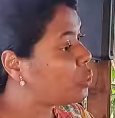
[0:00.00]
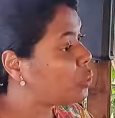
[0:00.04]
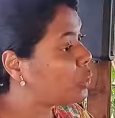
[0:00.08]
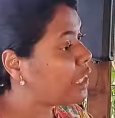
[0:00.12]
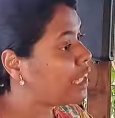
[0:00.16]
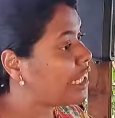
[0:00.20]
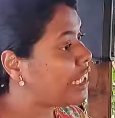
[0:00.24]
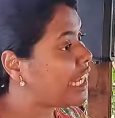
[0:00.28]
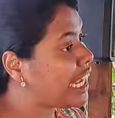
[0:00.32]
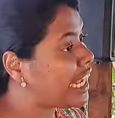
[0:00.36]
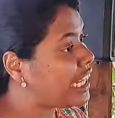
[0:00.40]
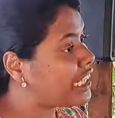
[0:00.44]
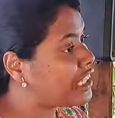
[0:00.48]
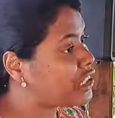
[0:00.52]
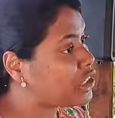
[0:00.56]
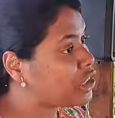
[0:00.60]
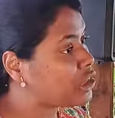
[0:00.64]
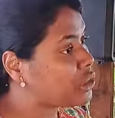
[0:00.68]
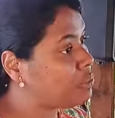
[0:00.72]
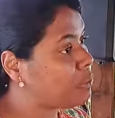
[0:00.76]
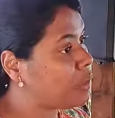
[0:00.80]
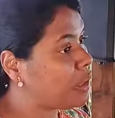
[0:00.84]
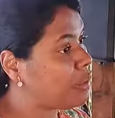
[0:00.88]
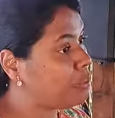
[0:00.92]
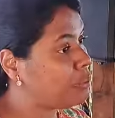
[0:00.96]
word has
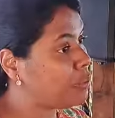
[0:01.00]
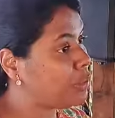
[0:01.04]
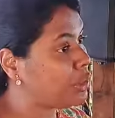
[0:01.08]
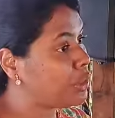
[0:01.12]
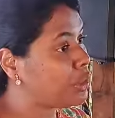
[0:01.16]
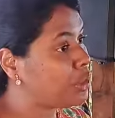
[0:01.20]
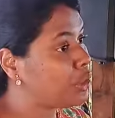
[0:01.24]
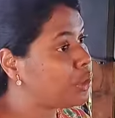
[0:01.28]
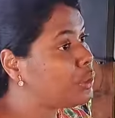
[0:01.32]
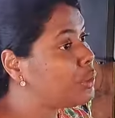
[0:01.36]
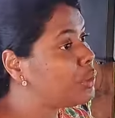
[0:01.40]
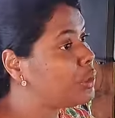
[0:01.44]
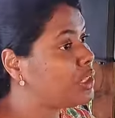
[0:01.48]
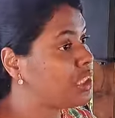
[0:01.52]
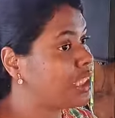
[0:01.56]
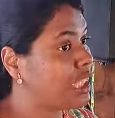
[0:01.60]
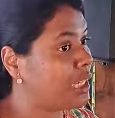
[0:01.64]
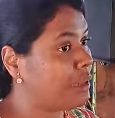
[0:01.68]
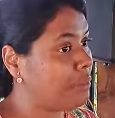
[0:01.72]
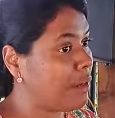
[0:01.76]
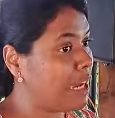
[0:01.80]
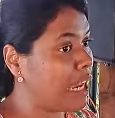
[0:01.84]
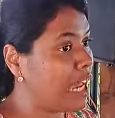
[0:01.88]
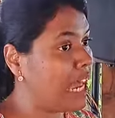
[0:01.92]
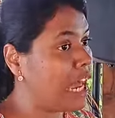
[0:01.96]
to be produced
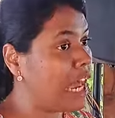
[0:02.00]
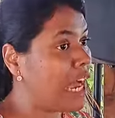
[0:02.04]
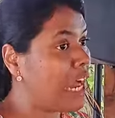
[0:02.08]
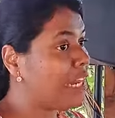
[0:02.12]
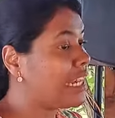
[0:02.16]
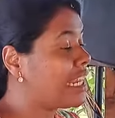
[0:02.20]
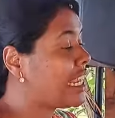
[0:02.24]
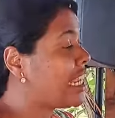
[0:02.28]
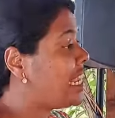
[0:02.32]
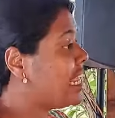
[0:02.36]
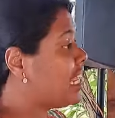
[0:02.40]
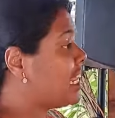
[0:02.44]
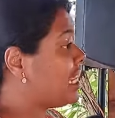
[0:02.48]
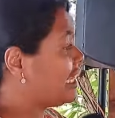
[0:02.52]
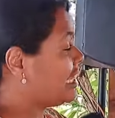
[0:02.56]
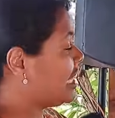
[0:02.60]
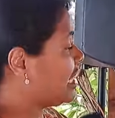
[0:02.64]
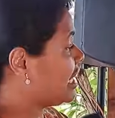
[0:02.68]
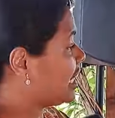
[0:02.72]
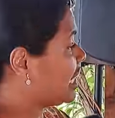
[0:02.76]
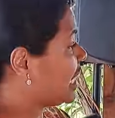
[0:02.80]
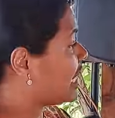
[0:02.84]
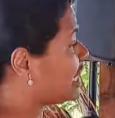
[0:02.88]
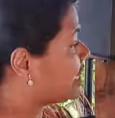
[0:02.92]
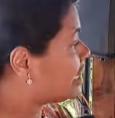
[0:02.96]
in my heart, the
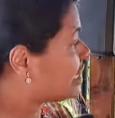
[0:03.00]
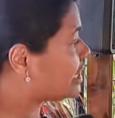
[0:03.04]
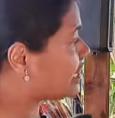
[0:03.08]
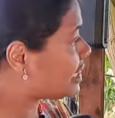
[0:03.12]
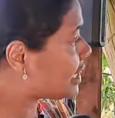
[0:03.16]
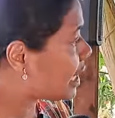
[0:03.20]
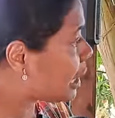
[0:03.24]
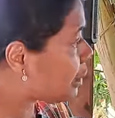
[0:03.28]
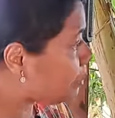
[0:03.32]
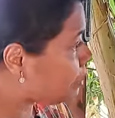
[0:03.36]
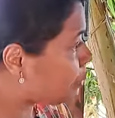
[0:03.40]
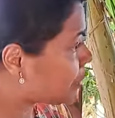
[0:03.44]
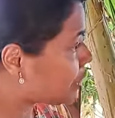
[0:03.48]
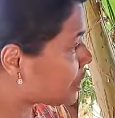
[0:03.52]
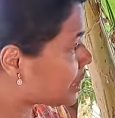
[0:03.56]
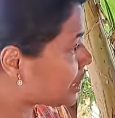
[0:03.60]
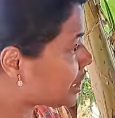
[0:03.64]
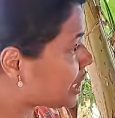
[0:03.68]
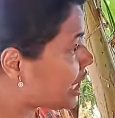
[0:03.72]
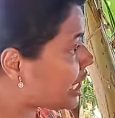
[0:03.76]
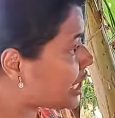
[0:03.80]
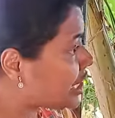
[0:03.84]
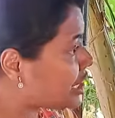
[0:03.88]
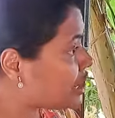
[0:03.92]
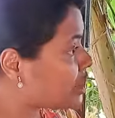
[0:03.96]

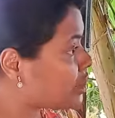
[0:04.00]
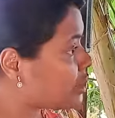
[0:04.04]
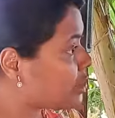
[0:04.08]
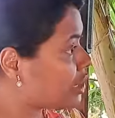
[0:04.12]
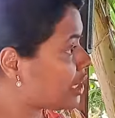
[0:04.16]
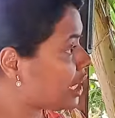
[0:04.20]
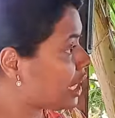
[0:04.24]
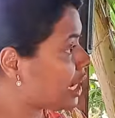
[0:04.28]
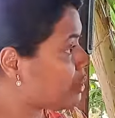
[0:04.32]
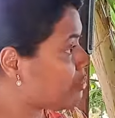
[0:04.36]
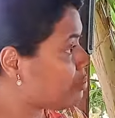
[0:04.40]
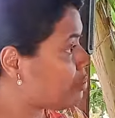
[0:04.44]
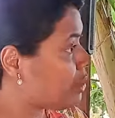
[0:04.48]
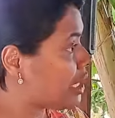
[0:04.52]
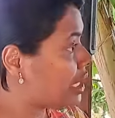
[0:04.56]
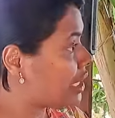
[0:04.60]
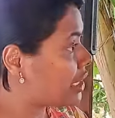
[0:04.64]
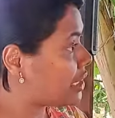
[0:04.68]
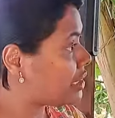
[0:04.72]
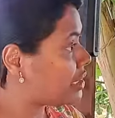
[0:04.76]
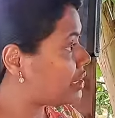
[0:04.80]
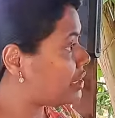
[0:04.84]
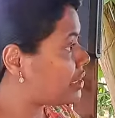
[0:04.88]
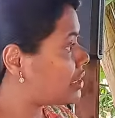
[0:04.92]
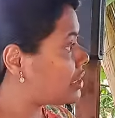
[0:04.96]
consumption has to take
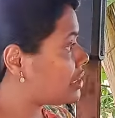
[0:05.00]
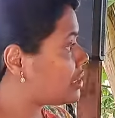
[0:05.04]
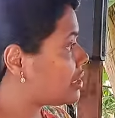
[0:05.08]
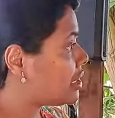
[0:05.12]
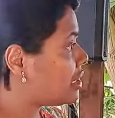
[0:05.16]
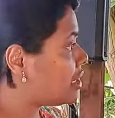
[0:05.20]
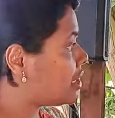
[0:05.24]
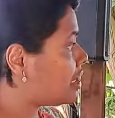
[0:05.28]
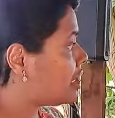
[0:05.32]
place.